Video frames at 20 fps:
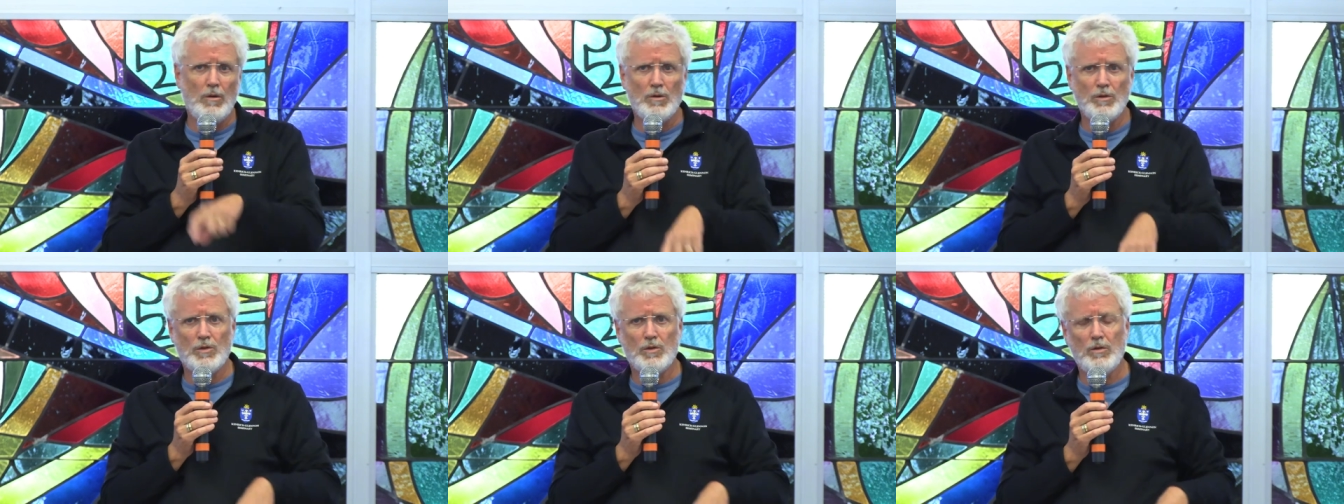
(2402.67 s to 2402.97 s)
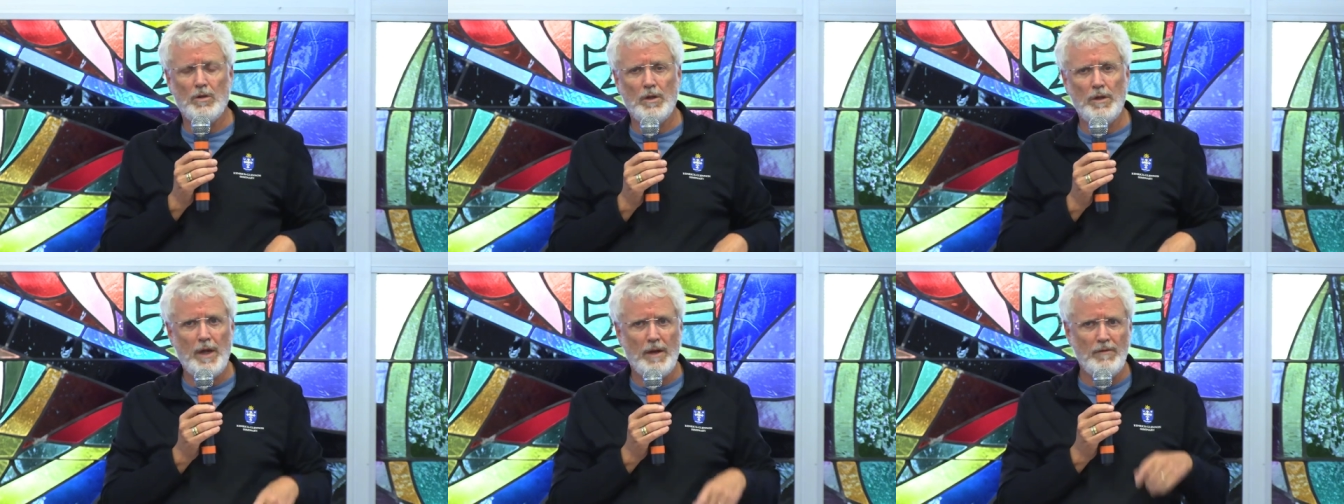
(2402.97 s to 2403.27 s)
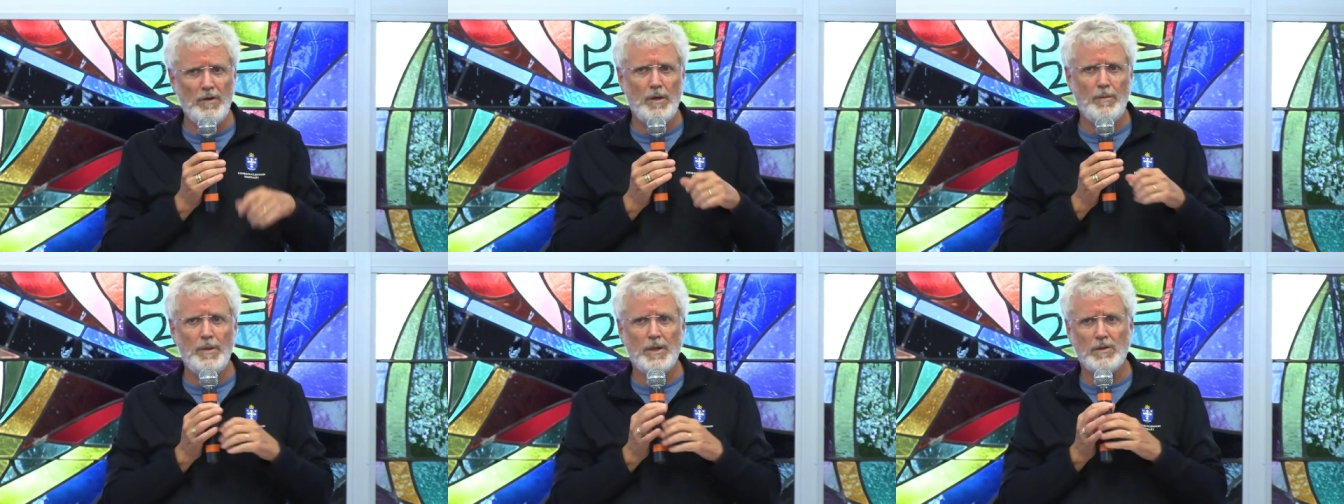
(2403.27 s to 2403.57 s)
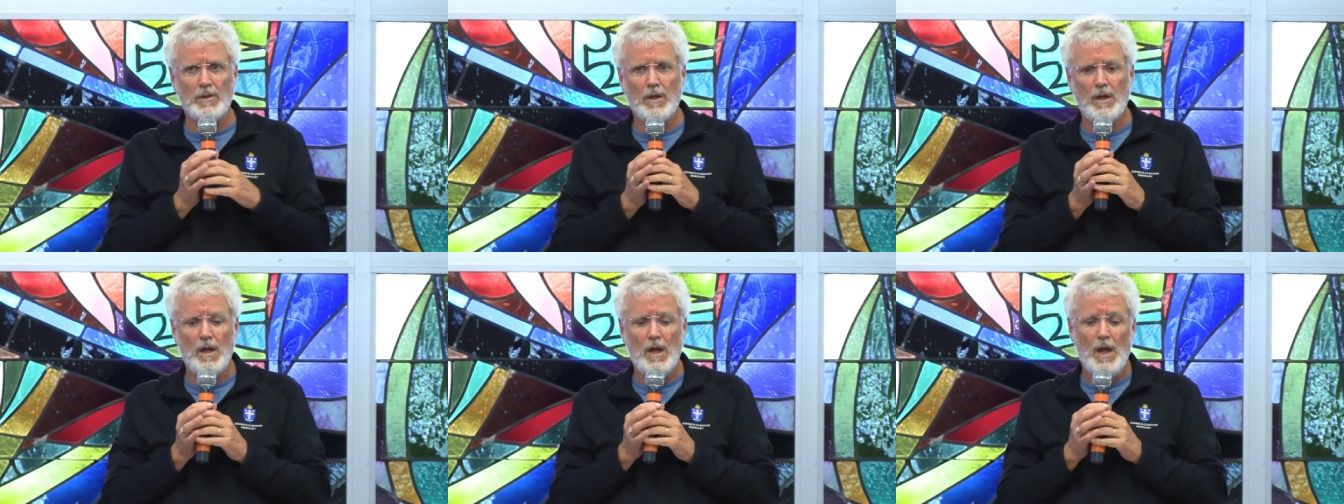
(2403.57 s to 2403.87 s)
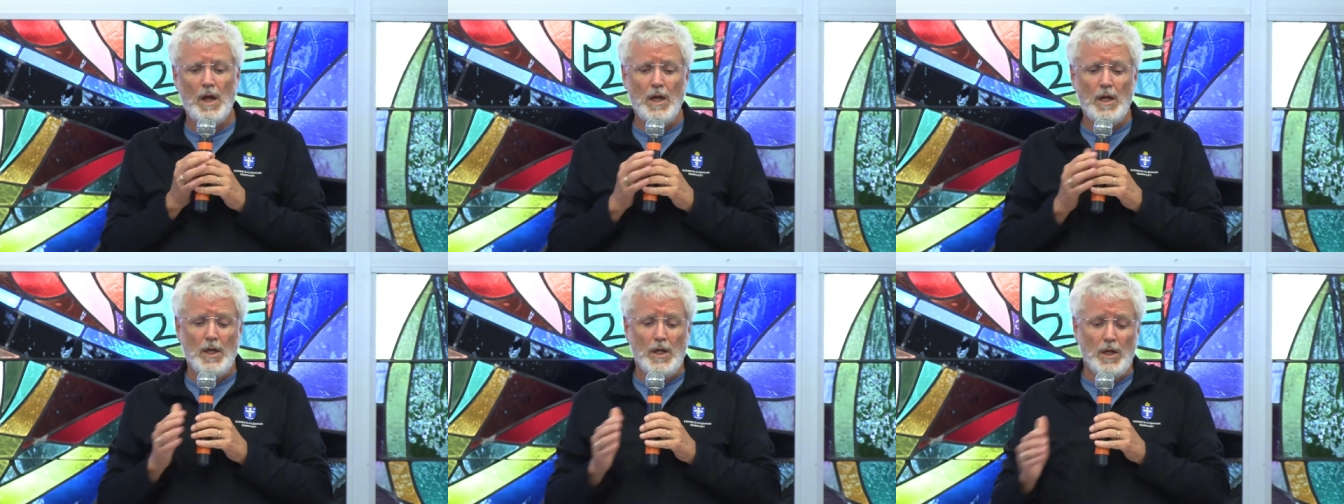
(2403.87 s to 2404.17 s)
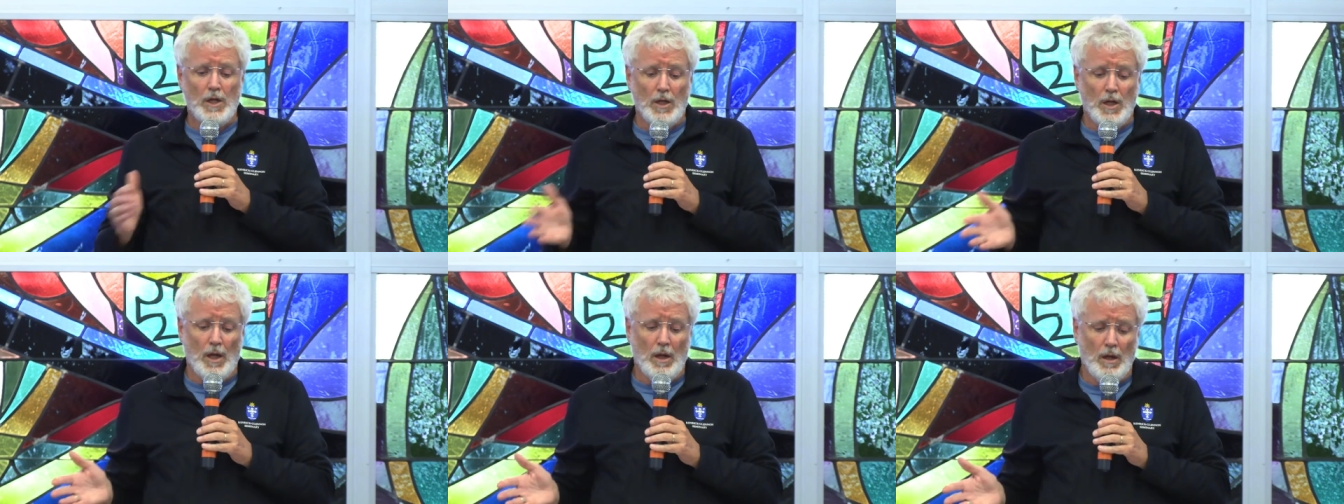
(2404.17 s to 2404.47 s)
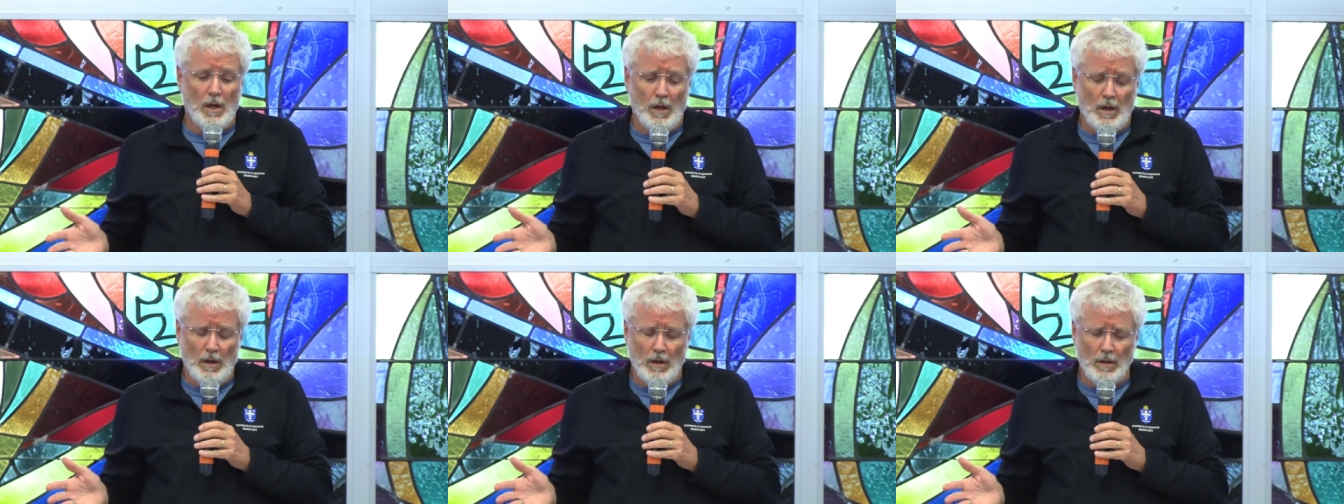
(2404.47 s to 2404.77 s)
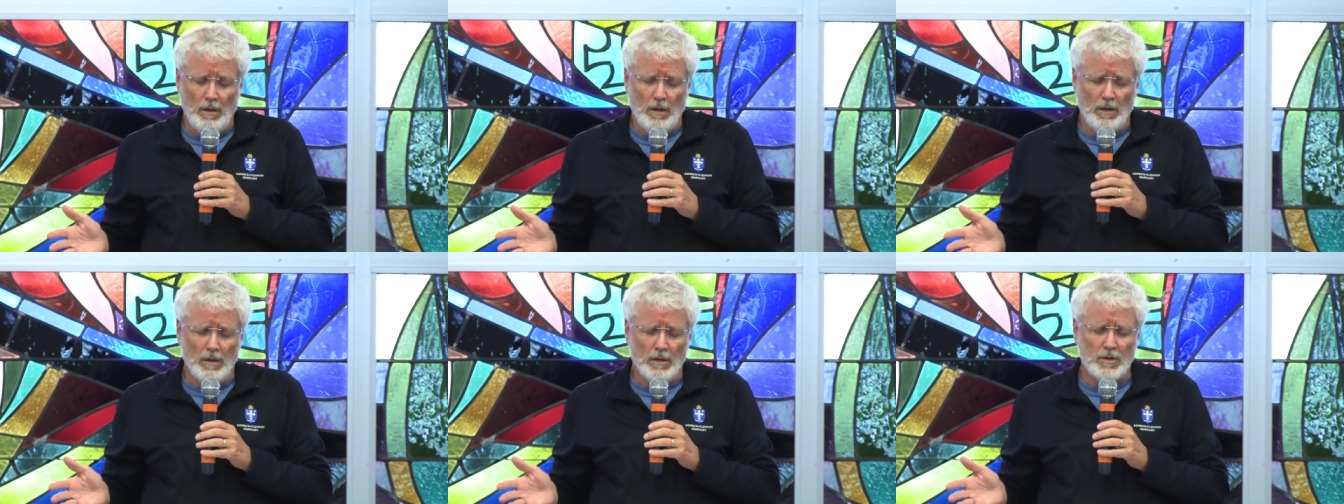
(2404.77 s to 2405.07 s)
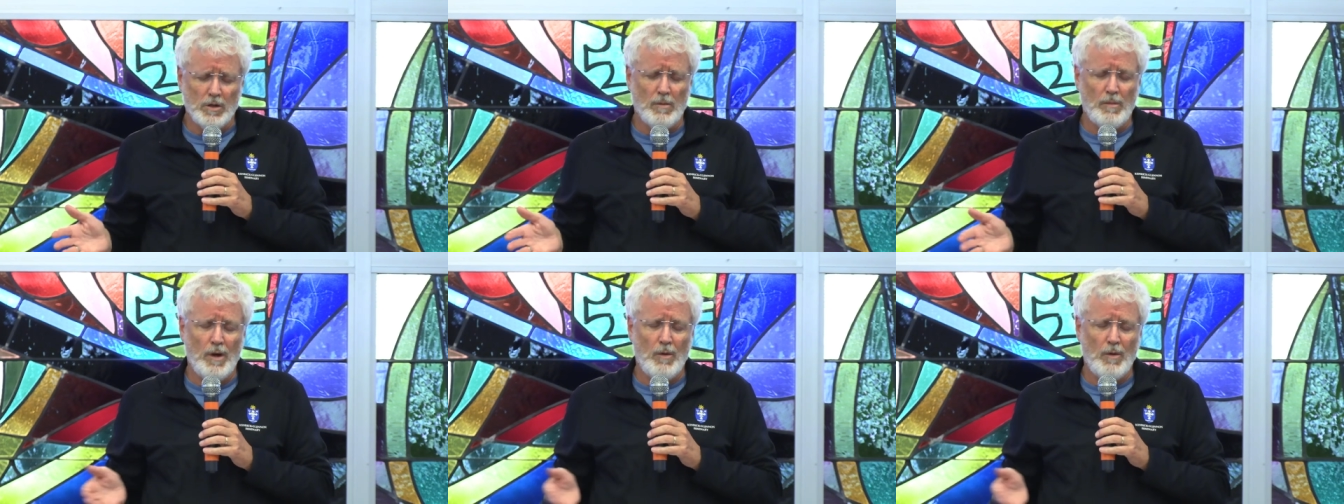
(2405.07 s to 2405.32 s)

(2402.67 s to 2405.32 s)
going to school at night, very busy. So